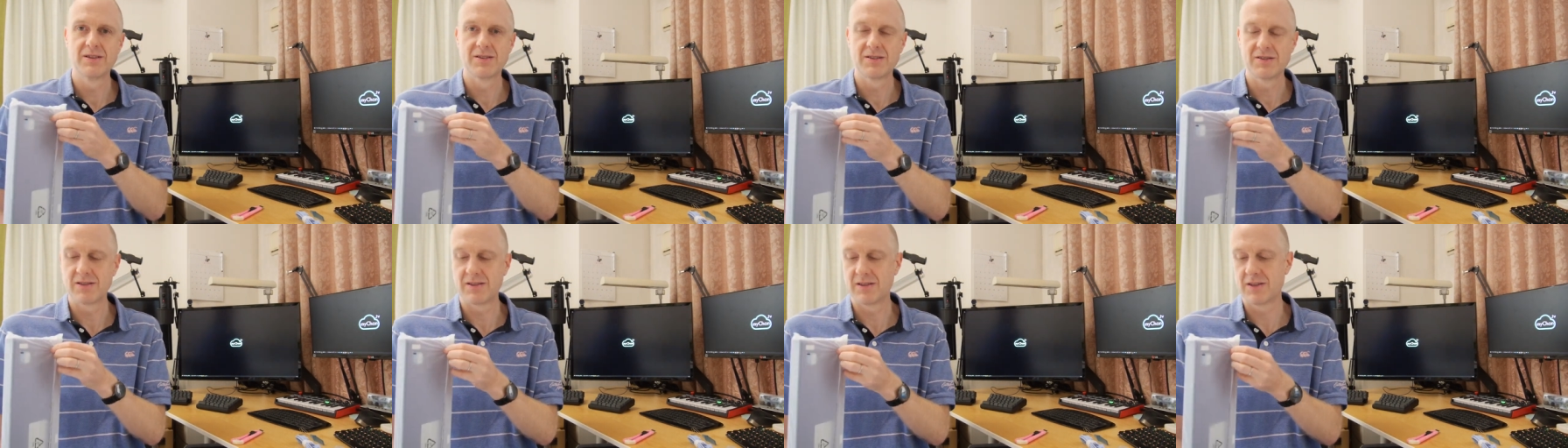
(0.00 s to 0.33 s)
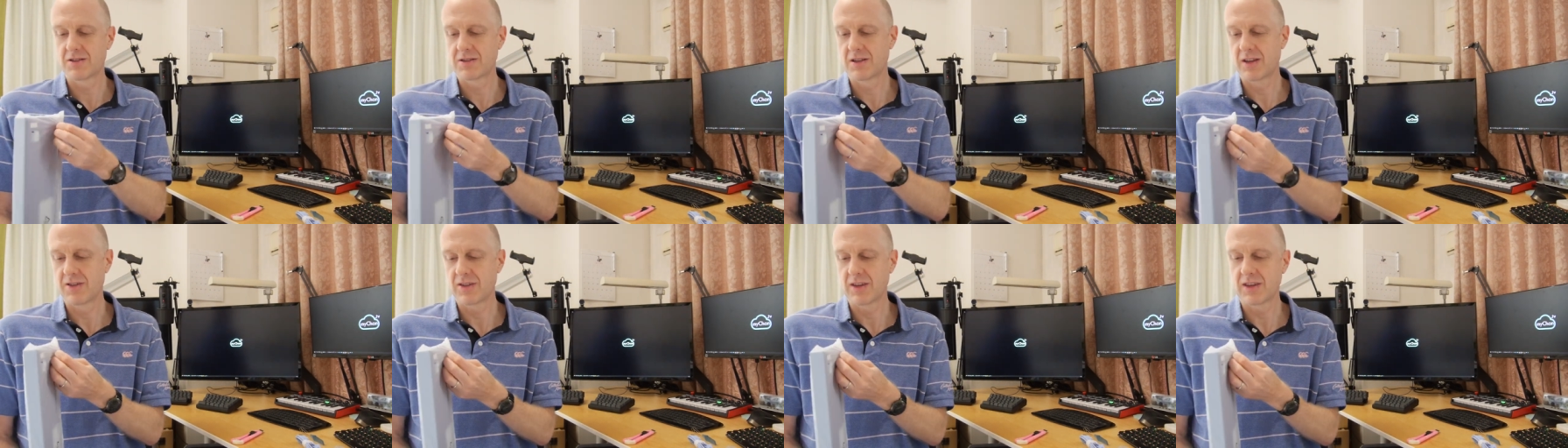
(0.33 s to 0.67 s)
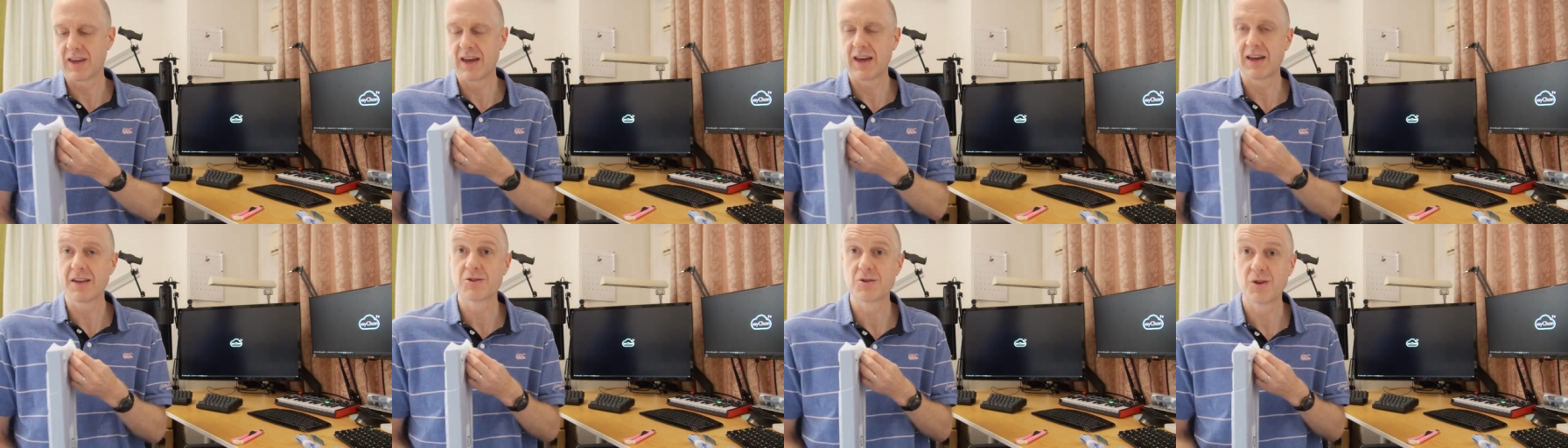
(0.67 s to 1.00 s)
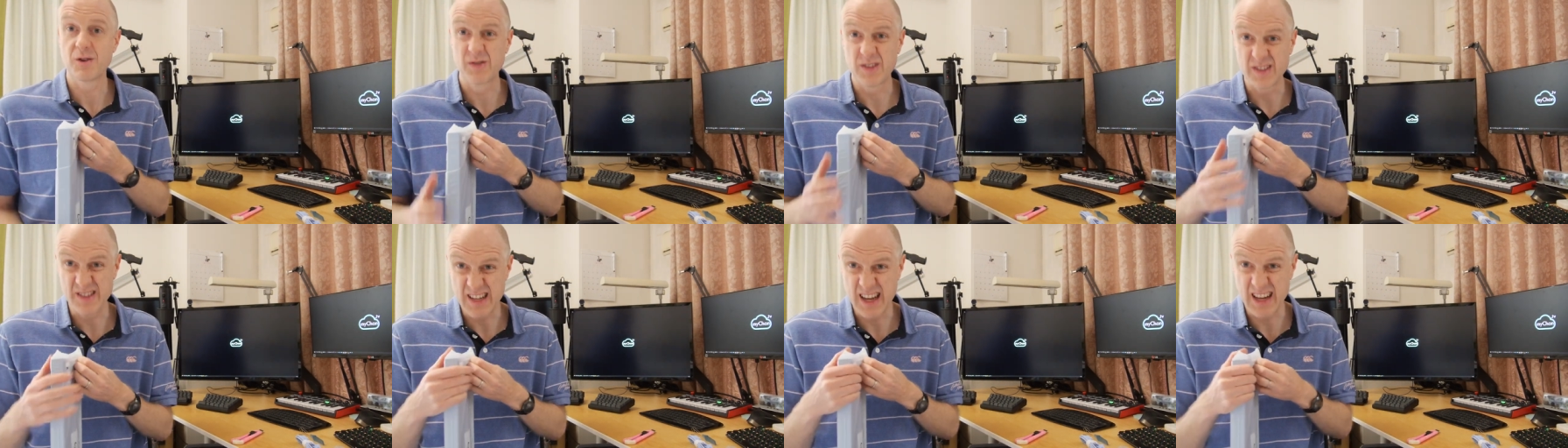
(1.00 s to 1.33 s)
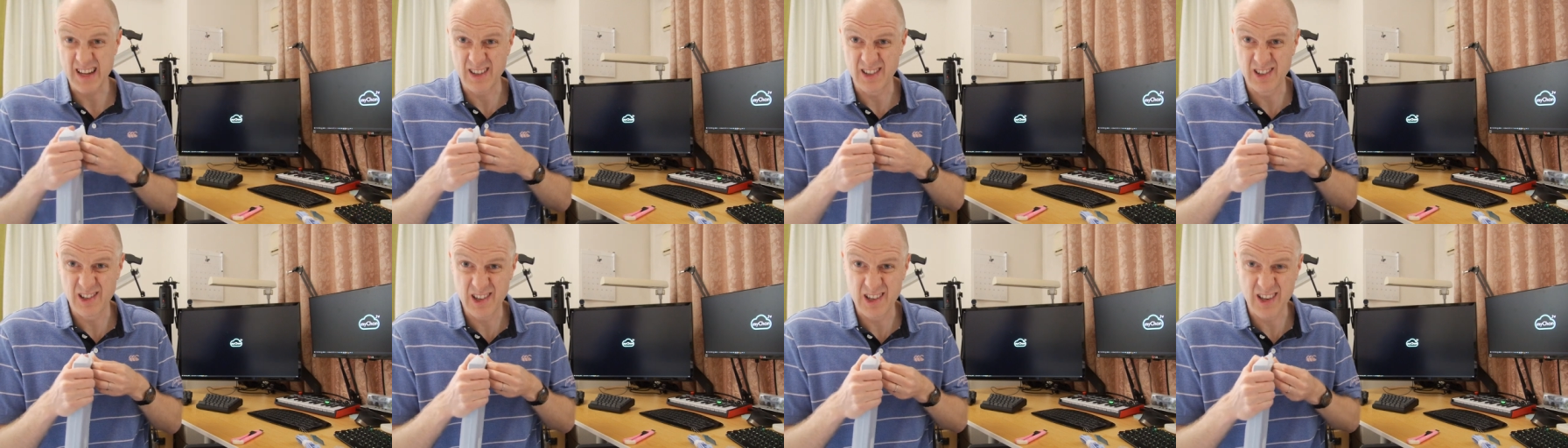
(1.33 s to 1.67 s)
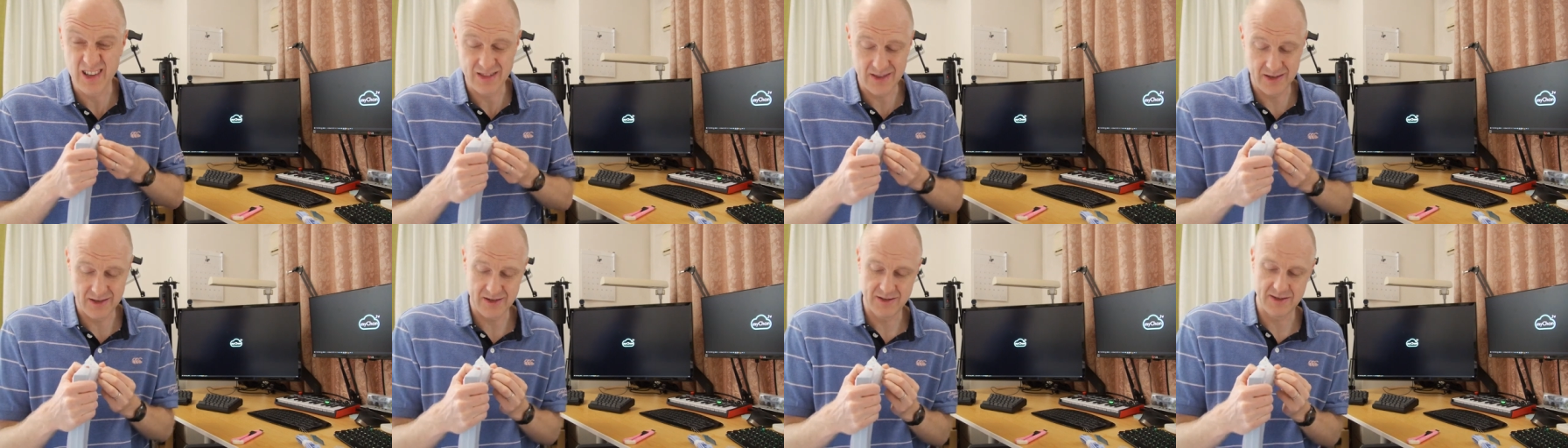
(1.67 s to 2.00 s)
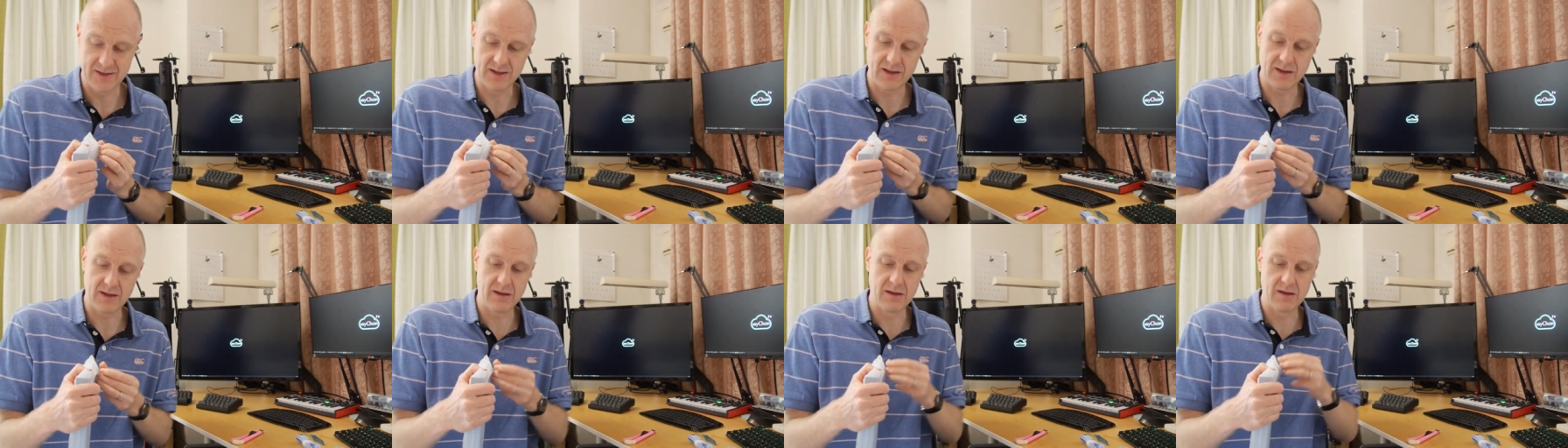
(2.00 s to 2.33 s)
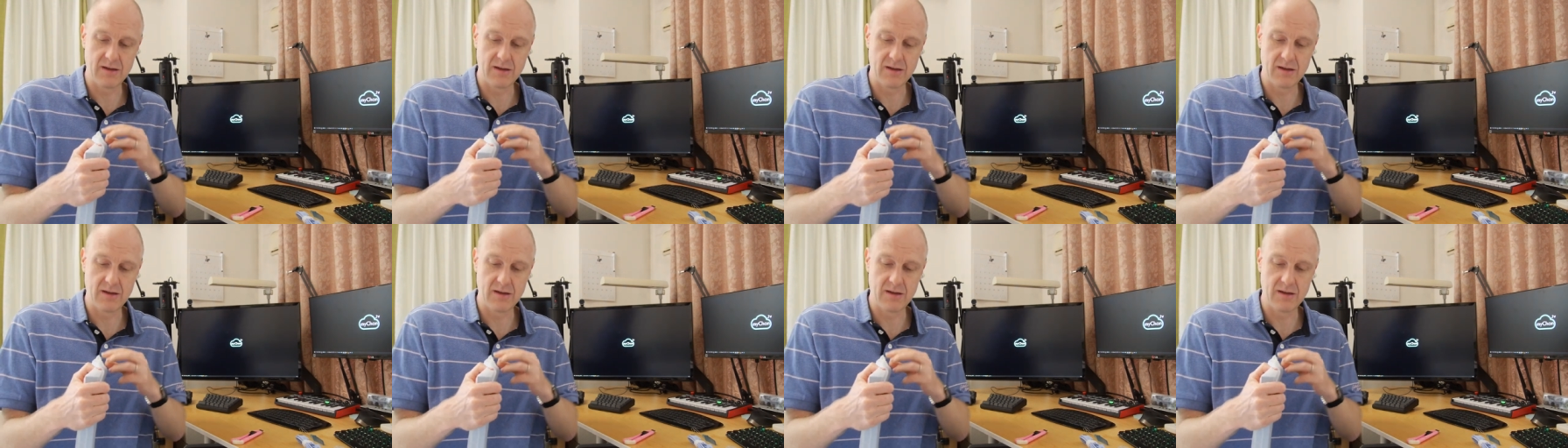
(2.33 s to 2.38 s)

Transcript: So let's get the case off and take a look at this thing.